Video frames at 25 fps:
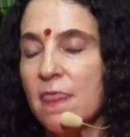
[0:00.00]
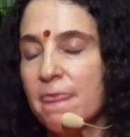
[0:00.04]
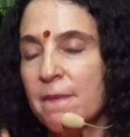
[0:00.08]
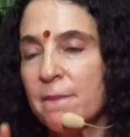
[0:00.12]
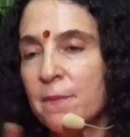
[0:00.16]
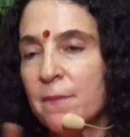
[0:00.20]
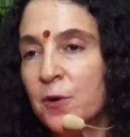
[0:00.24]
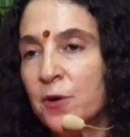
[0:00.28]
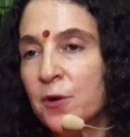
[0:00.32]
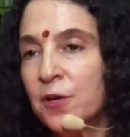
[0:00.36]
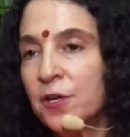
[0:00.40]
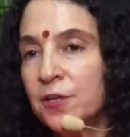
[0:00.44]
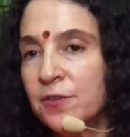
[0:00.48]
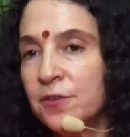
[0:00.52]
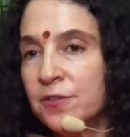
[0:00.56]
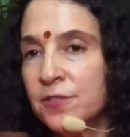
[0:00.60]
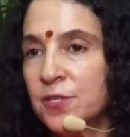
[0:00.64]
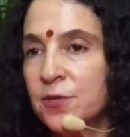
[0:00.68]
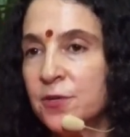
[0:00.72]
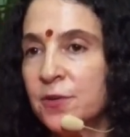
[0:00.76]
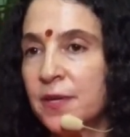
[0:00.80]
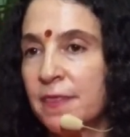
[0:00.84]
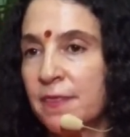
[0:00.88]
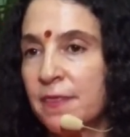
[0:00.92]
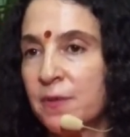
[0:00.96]
The more you
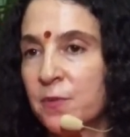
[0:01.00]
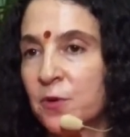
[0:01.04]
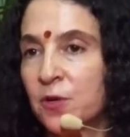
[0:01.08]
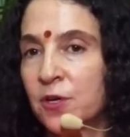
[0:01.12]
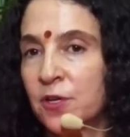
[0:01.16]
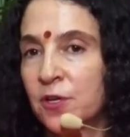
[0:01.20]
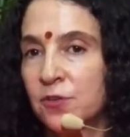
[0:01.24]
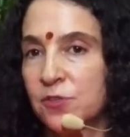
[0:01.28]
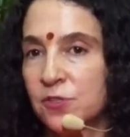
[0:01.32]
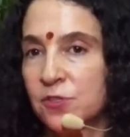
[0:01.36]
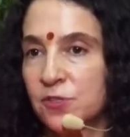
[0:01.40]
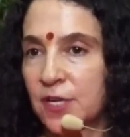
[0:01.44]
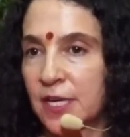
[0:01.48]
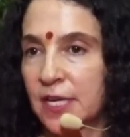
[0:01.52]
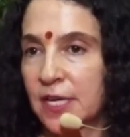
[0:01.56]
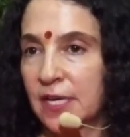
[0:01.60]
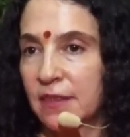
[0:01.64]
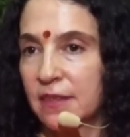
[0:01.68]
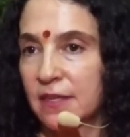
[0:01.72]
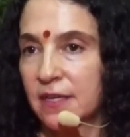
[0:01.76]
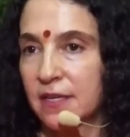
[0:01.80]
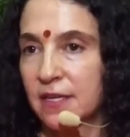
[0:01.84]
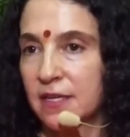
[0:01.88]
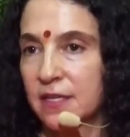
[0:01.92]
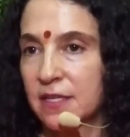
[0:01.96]
do it, the more you
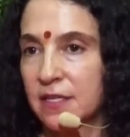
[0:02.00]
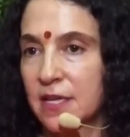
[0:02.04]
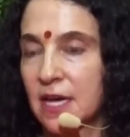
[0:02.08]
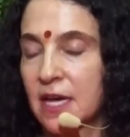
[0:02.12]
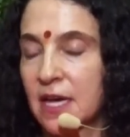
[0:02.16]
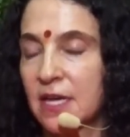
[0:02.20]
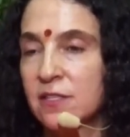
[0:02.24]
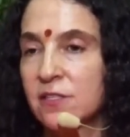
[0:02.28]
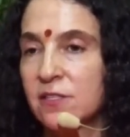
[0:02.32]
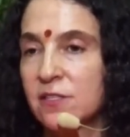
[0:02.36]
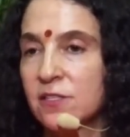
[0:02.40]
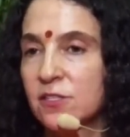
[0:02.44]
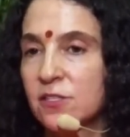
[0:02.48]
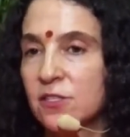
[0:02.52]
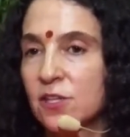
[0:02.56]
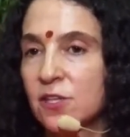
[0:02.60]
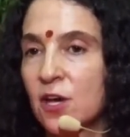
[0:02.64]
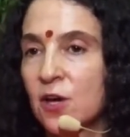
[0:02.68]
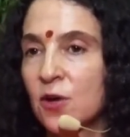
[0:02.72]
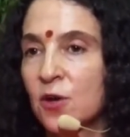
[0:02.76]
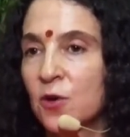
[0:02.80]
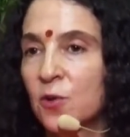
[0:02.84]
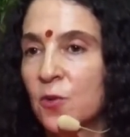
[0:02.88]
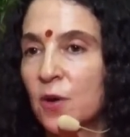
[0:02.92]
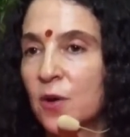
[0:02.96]
strengthen it. And
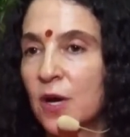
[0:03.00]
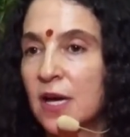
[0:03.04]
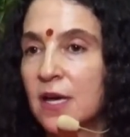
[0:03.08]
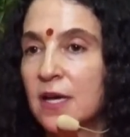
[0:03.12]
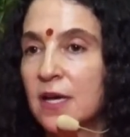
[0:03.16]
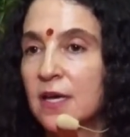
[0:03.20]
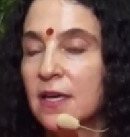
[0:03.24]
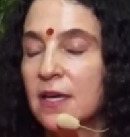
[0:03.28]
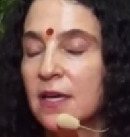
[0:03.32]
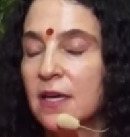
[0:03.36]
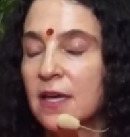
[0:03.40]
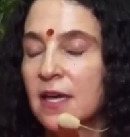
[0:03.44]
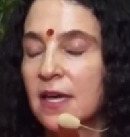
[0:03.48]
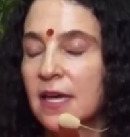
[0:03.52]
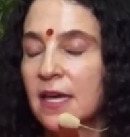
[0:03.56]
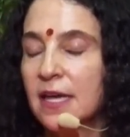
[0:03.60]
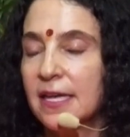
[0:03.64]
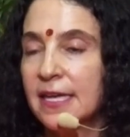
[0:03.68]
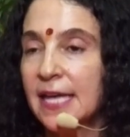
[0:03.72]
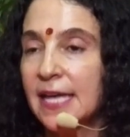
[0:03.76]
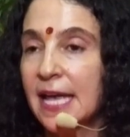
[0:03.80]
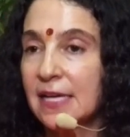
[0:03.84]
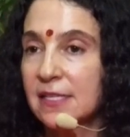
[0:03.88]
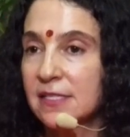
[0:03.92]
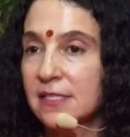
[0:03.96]
so,
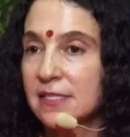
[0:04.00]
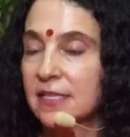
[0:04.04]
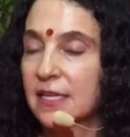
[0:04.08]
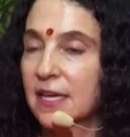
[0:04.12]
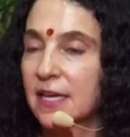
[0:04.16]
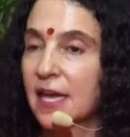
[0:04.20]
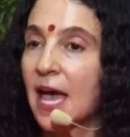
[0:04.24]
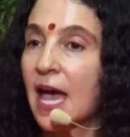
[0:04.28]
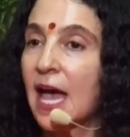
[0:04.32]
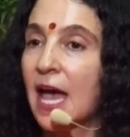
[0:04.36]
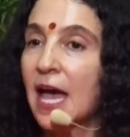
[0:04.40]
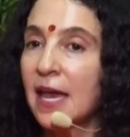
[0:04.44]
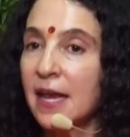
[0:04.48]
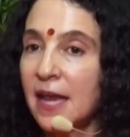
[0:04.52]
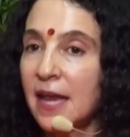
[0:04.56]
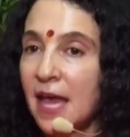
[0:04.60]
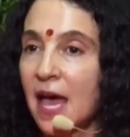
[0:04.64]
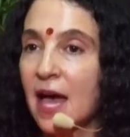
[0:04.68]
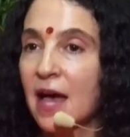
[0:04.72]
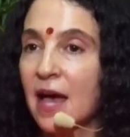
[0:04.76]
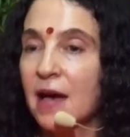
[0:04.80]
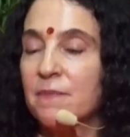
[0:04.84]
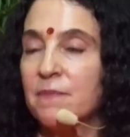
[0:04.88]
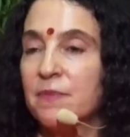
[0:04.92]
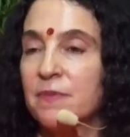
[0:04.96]
yes, it can
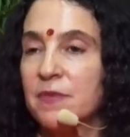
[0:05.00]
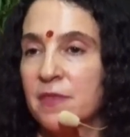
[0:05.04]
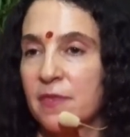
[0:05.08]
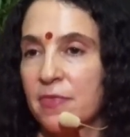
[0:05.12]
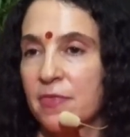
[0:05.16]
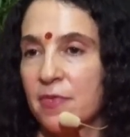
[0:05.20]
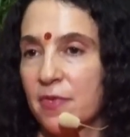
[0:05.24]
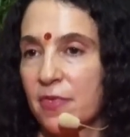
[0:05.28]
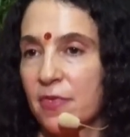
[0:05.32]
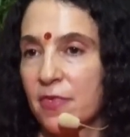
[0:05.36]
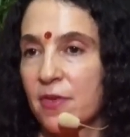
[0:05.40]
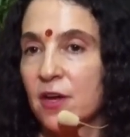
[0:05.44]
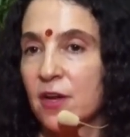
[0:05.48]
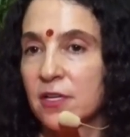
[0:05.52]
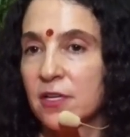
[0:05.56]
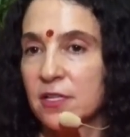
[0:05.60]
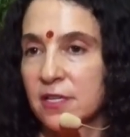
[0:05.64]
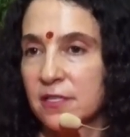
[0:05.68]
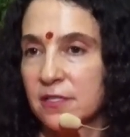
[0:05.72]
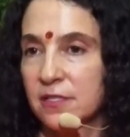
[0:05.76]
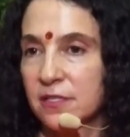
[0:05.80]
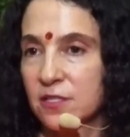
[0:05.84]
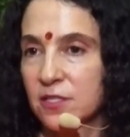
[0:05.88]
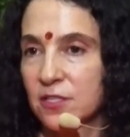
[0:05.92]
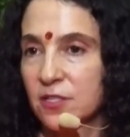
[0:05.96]
happen that the thought
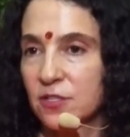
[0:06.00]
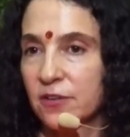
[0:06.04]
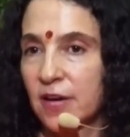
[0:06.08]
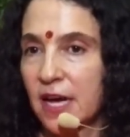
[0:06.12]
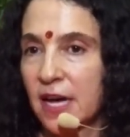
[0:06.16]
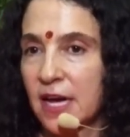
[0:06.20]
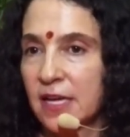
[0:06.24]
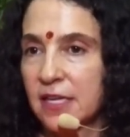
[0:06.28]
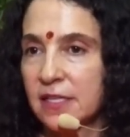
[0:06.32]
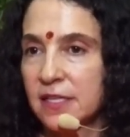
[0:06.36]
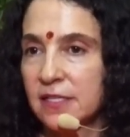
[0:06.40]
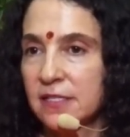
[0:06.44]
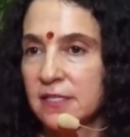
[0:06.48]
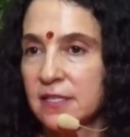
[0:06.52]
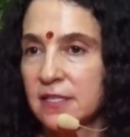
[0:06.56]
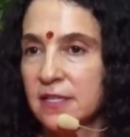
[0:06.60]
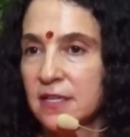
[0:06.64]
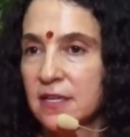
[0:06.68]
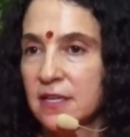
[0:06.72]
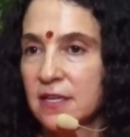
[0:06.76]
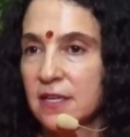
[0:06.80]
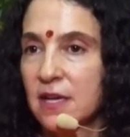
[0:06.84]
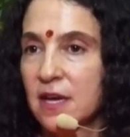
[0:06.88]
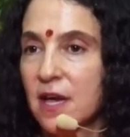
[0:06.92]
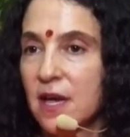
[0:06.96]
doesn't arise.
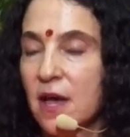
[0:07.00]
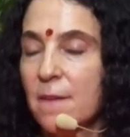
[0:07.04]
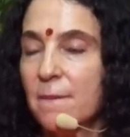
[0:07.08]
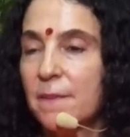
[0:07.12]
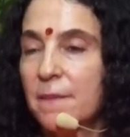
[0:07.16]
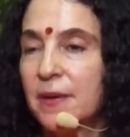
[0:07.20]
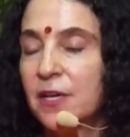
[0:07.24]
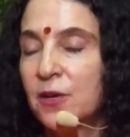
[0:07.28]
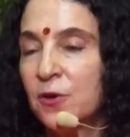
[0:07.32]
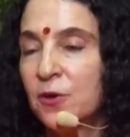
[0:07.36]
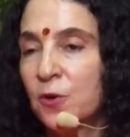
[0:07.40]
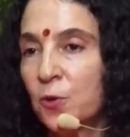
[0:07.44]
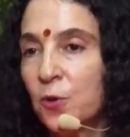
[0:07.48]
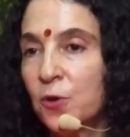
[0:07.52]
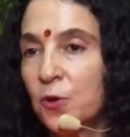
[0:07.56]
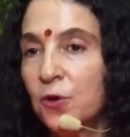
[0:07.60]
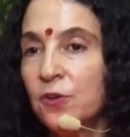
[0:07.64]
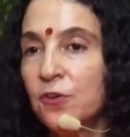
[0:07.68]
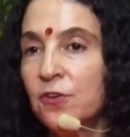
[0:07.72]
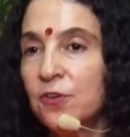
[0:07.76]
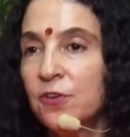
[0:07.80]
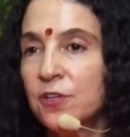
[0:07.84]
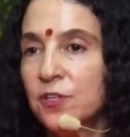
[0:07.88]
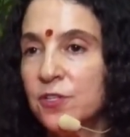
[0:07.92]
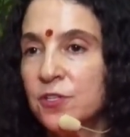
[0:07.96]
But in
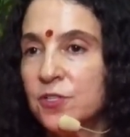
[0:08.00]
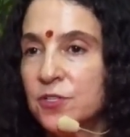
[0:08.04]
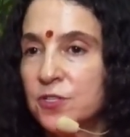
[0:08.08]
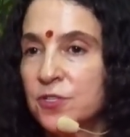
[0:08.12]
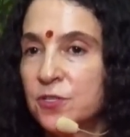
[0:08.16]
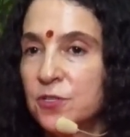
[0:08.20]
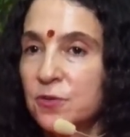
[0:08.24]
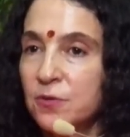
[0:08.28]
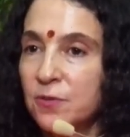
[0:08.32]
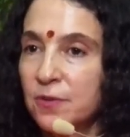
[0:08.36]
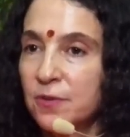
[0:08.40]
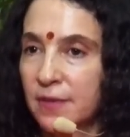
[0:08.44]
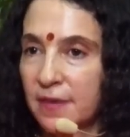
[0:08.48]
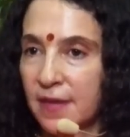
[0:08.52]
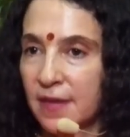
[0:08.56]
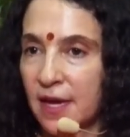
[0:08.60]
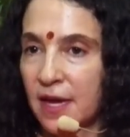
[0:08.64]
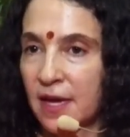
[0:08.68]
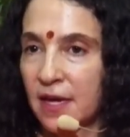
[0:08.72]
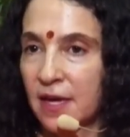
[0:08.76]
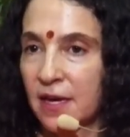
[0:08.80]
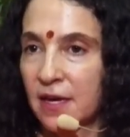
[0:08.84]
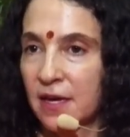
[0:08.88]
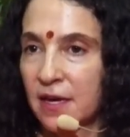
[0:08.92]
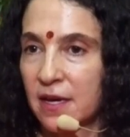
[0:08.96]
order to do
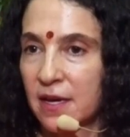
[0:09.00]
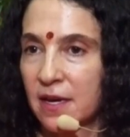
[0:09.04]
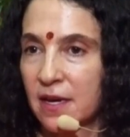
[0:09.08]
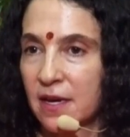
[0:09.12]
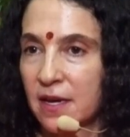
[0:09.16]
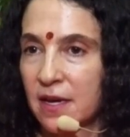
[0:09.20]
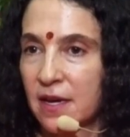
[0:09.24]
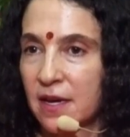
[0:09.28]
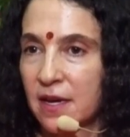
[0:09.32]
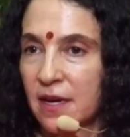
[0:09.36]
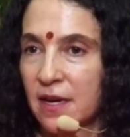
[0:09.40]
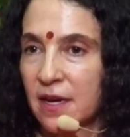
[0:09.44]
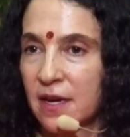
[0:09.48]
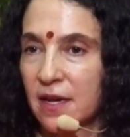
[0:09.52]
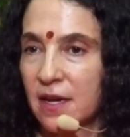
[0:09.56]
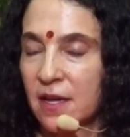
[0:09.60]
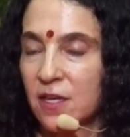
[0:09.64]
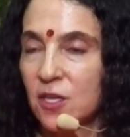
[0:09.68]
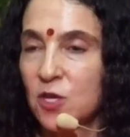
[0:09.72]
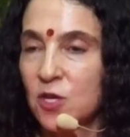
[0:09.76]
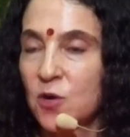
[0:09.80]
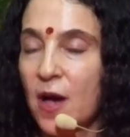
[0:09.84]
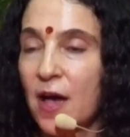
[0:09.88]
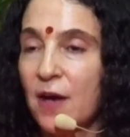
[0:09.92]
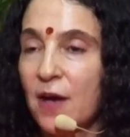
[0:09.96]
that,
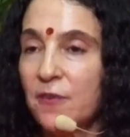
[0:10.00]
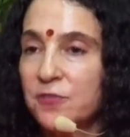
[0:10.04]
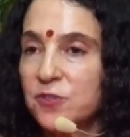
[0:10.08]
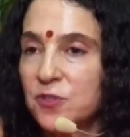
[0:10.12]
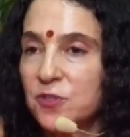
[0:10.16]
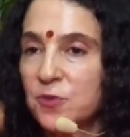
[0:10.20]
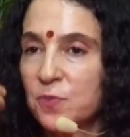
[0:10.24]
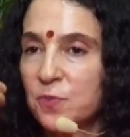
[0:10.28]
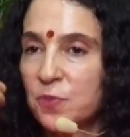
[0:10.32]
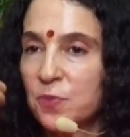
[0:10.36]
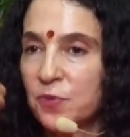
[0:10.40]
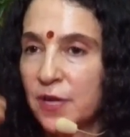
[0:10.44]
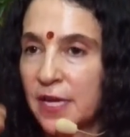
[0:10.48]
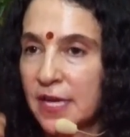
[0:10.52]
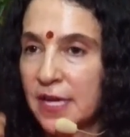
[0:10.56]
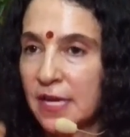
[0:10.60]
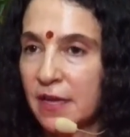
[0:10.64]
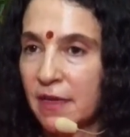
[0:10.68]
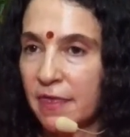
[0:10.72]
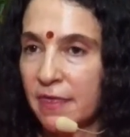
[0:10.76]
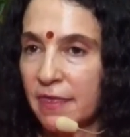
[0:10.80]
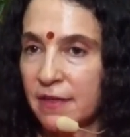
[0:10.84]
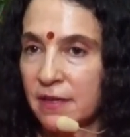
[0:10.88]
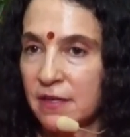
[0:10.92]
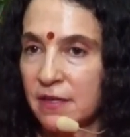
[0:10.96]
you have to
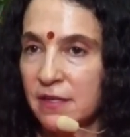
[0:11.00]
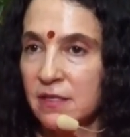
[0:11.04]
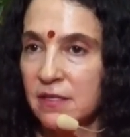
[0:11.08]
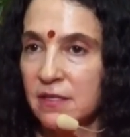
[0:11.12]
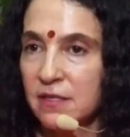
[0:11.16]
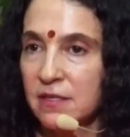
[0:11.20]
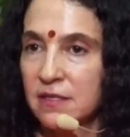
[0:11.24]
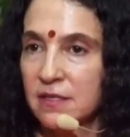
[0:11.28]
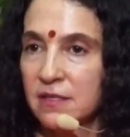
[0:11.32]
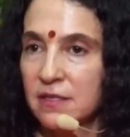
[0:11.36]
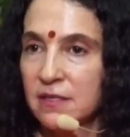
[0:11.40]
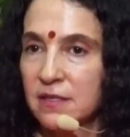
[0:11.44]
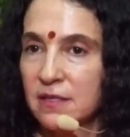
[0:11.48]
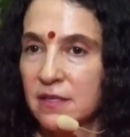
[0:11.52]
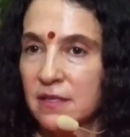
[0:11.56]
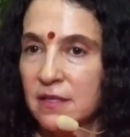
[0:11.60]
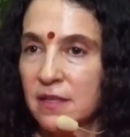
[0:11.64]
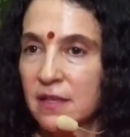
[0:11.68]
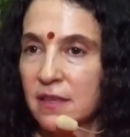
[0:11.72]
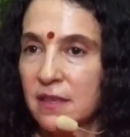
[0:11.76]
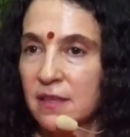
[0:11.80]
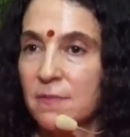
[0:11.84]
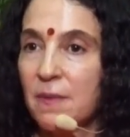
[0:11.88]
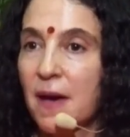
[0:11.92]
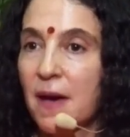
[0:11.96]
break the
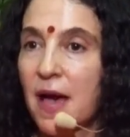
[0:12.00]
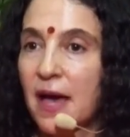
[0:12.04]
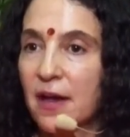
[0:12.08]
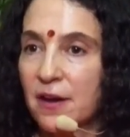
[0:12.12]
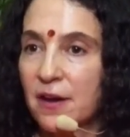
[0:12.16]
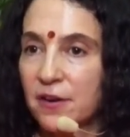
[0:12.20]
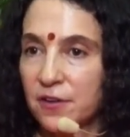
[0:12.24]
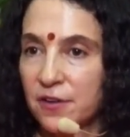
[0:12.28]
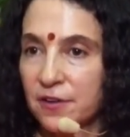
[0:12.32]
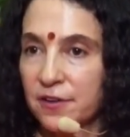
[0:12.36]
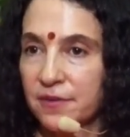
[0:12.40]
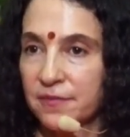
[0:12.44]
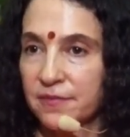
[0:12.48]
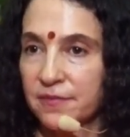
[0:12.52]
pattern.